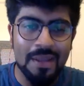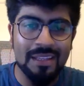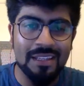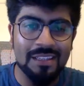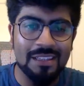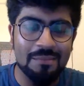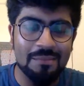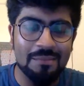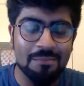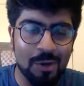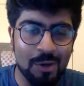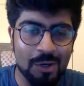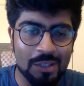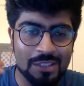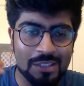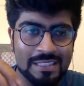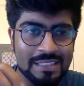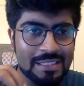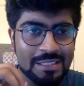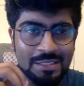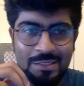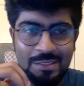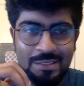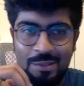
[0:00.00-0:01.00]
that the
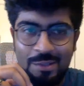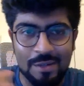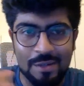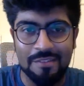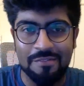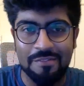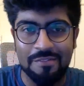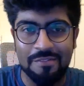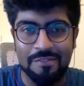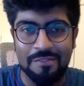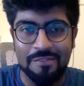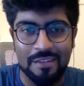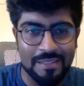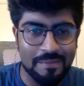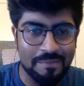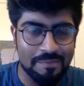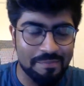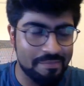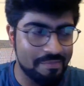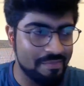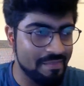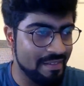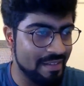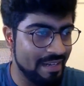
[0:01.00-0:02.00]
boss is not difficult,
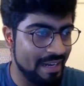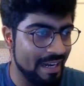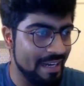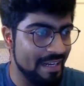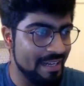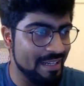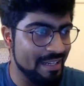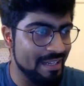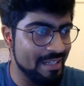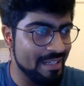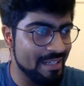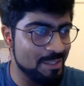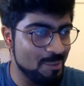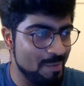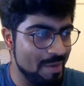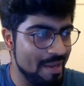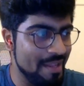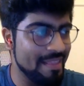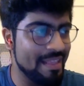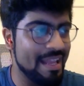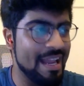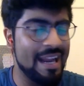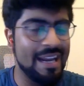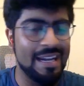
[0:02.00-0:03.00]
right?
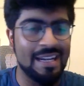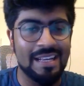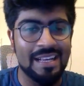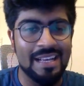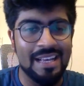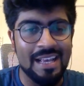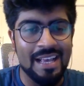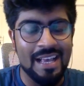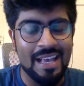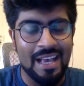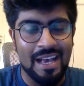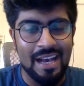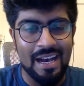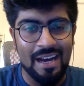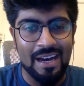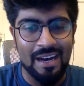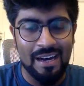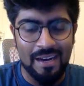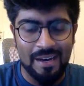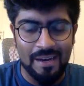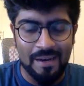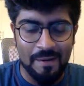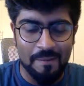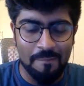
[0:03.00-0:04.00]
Assuming that
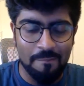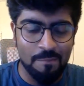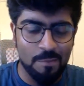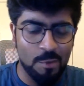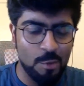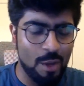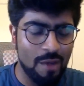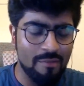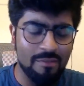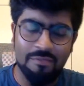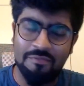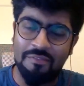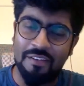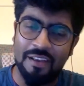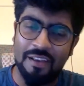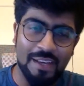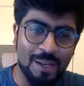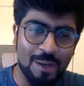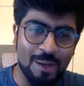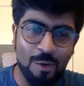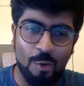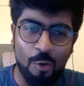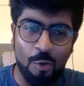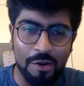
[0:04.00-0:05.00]
you have a
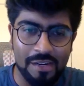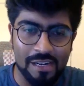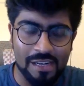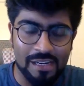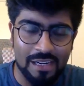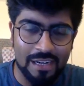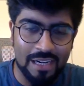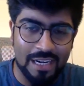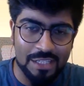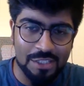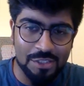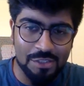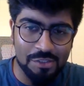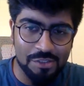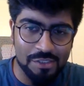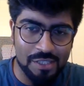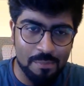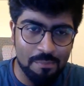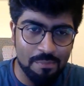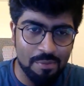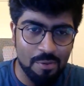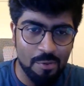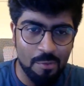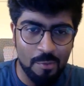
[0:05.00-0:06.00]
very cordial
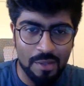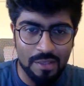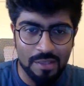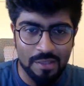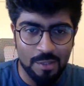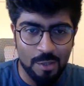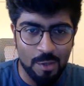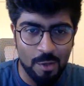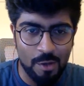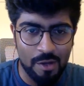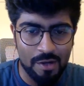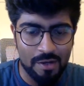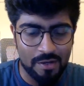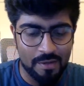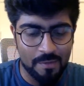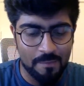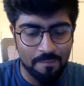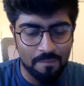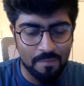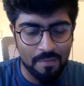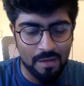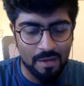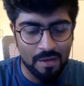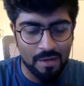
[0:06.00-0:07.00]
relationship with your
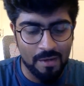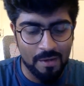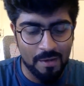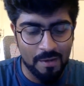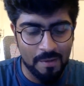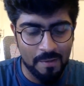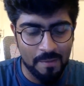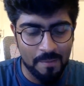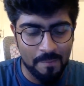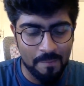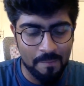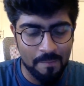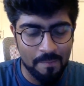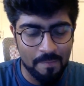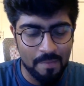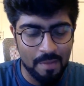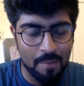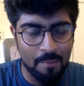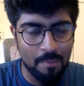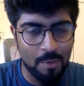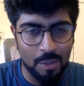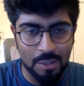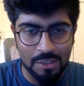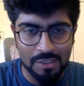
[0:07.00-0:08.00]

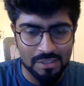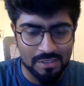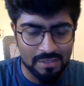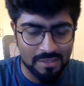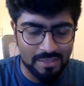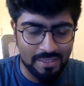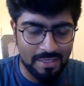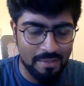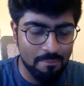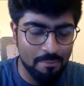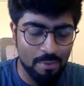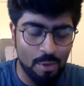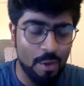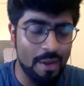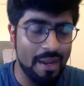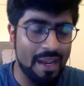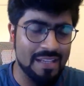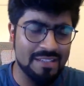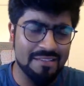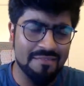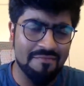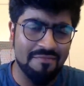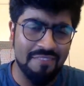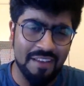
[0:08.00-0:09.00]
boss, the
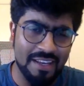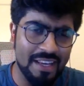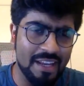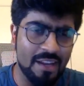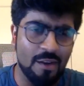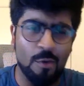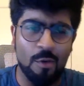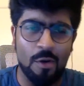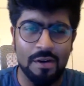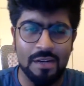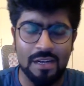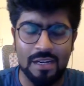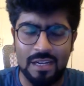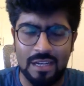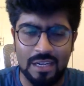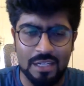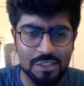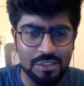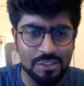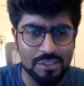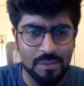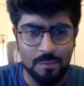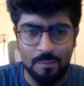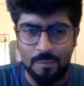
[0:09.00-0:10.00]
employee has a very cordial
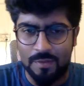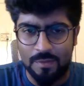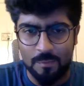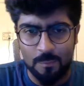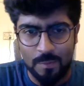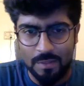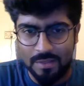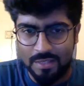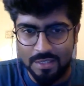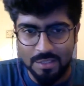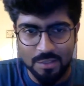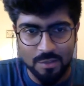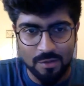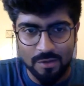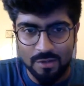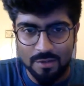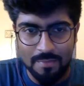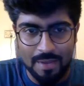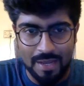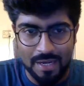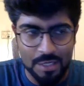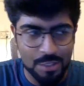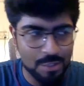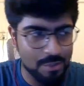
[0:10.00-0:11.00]
relationship with his or
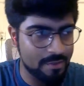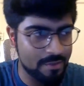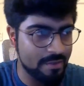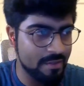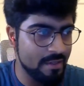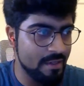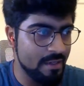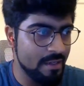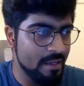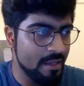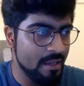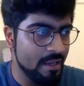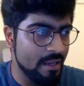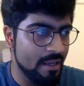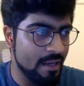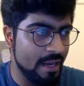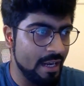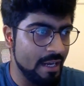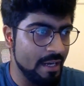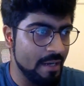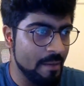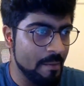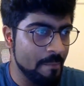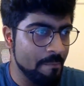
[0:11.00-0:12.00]
her manager,
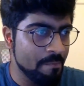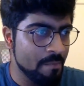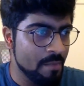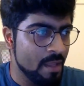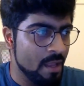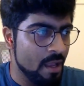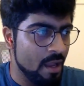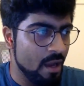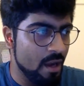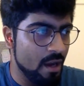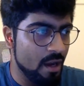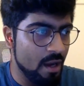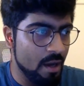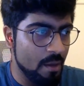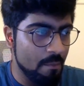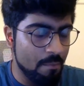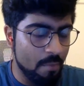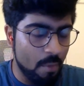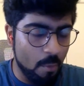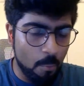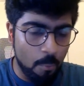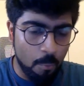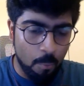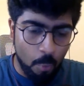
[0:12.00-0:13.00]
right?
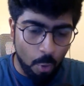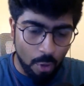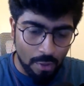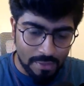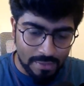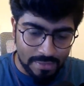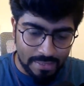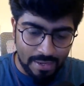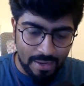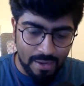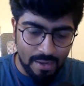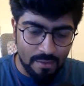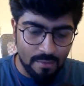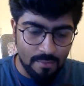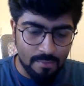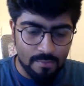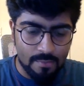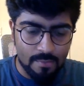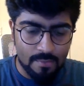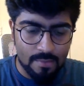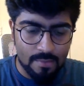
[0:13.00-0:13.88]
What can